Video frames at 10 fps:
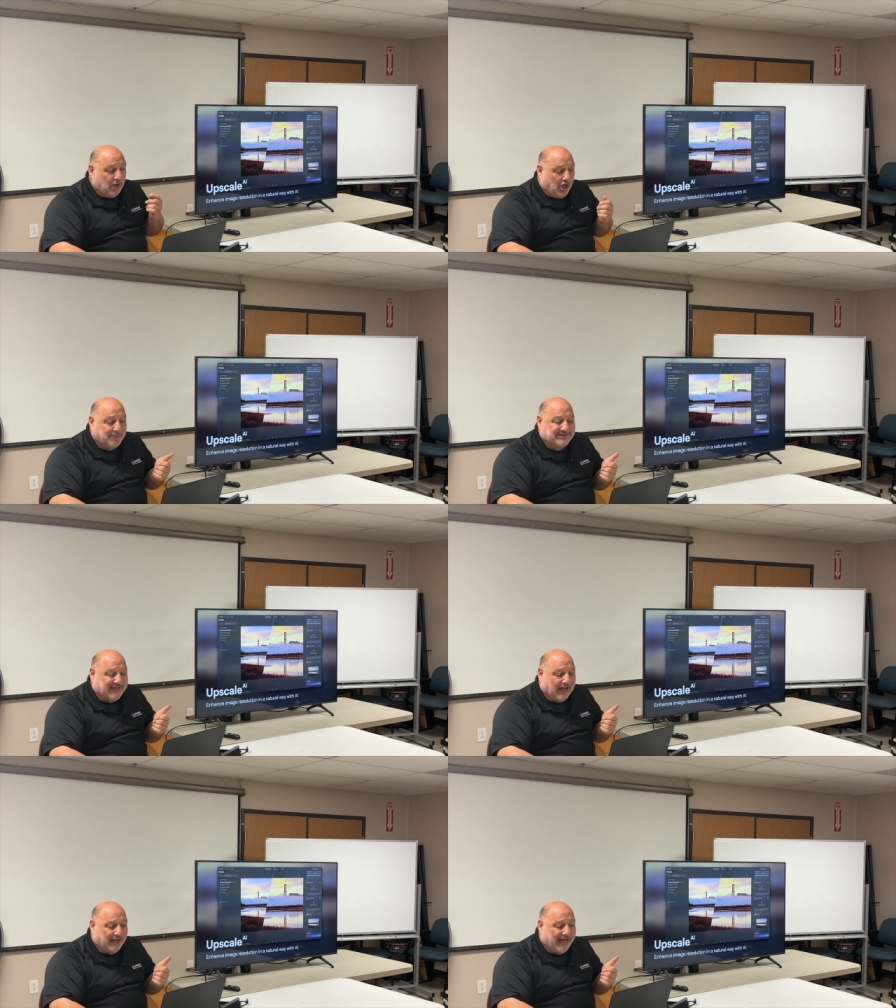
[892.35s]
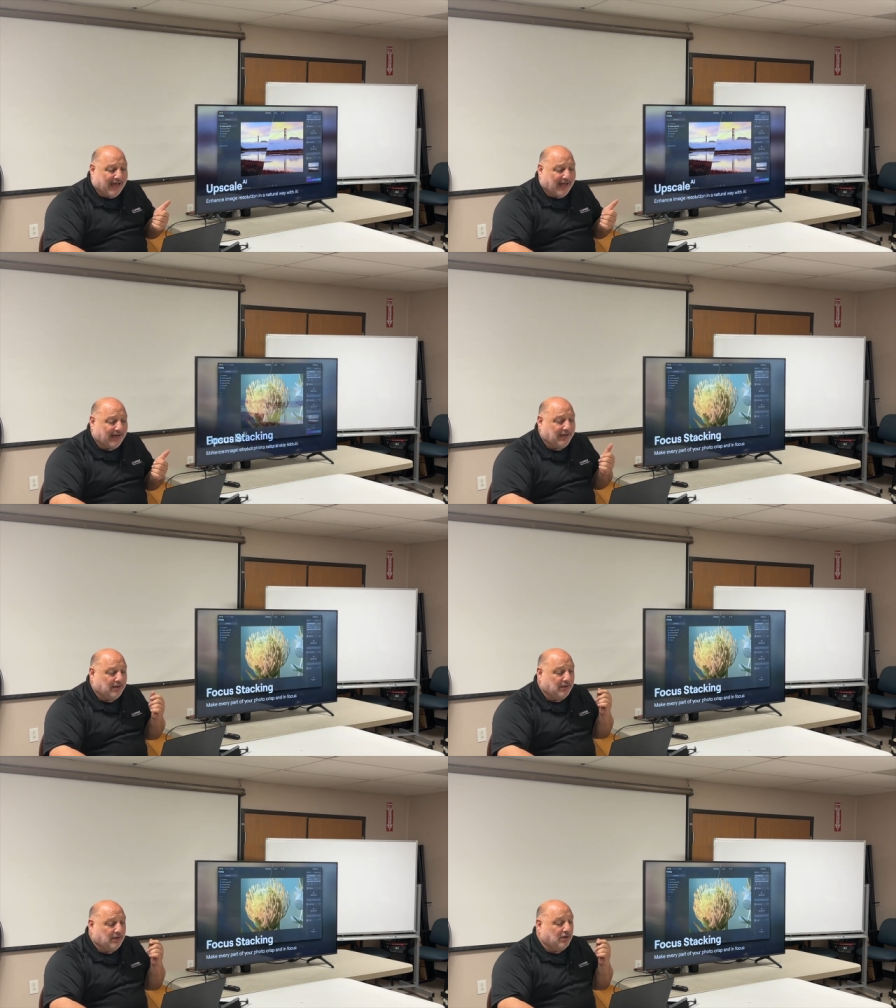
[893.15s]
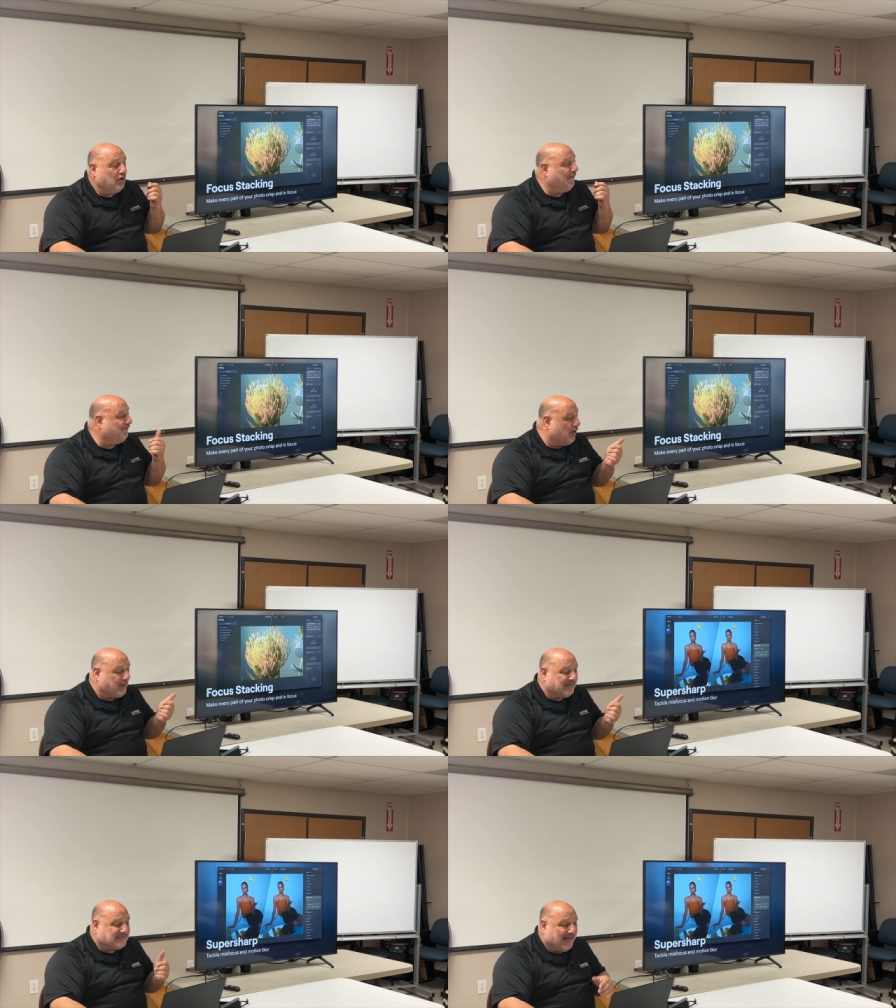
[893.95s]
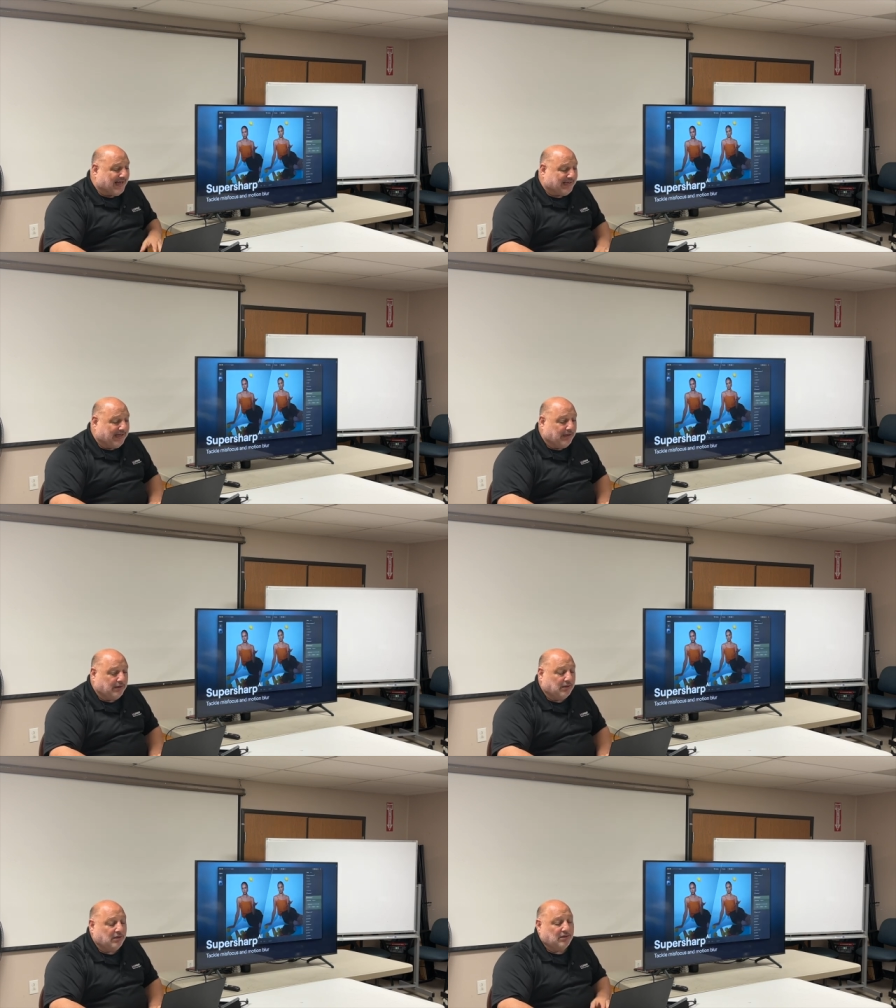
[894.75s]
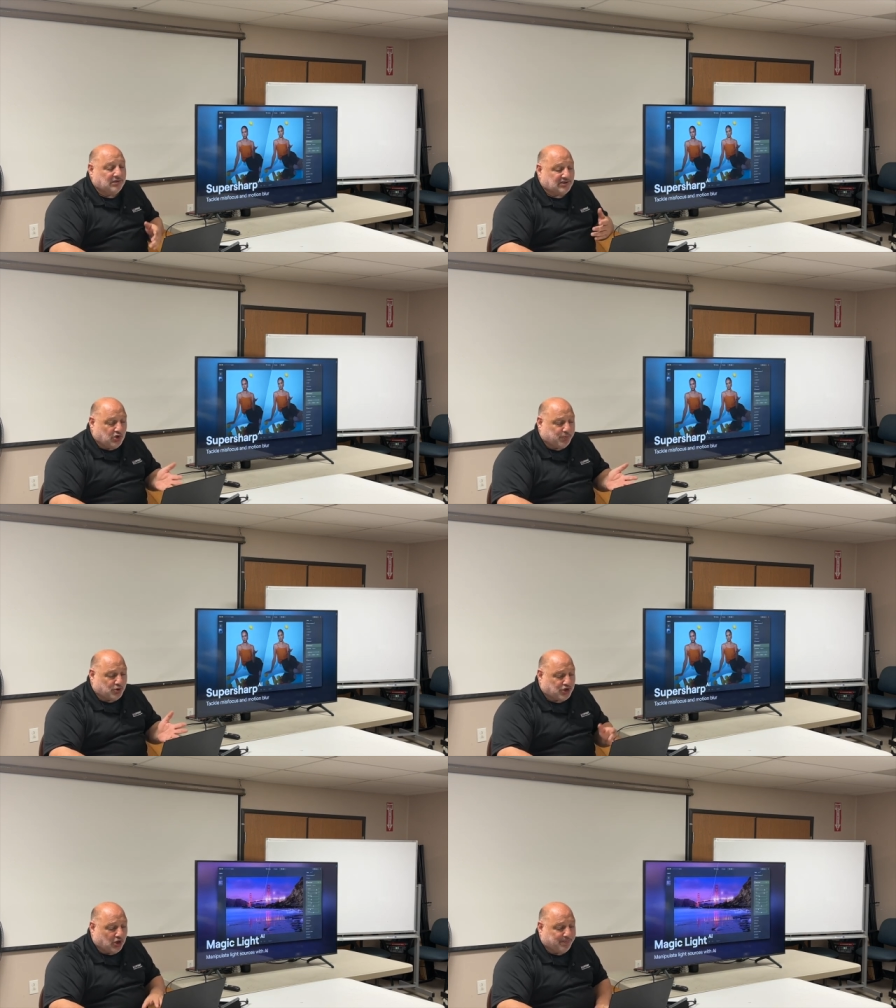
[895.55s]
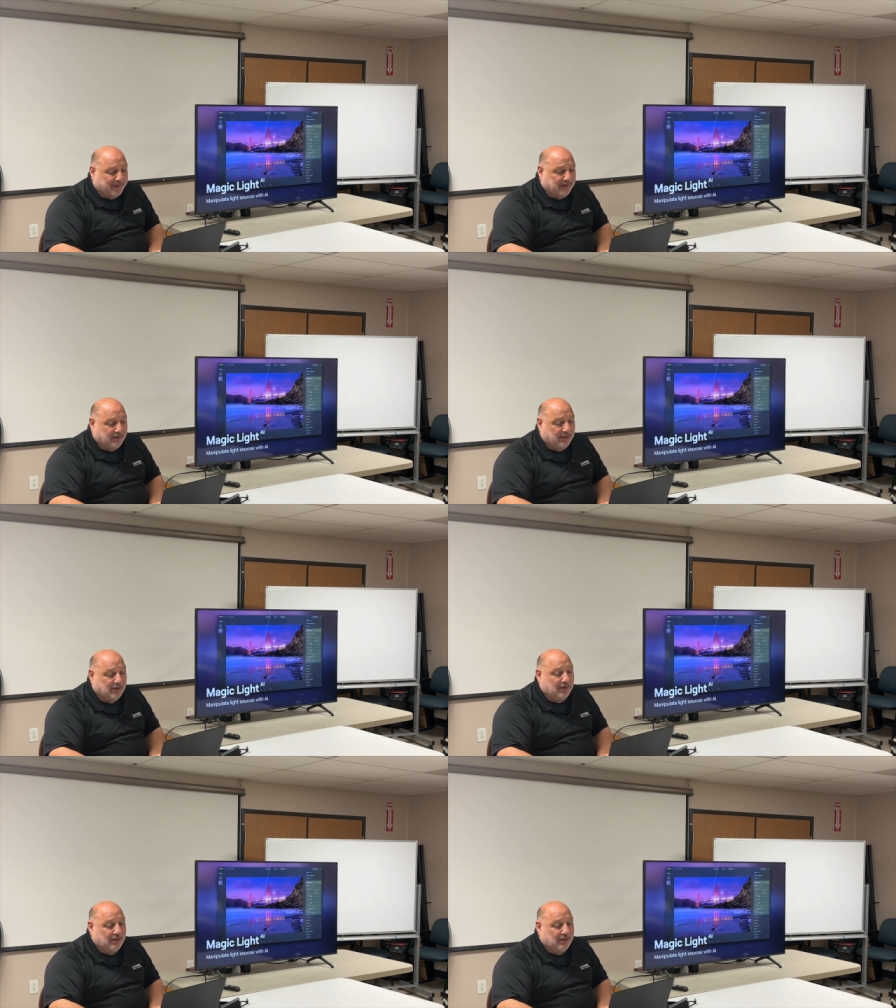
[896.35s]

upscale AI, focus stacking, super sharpen,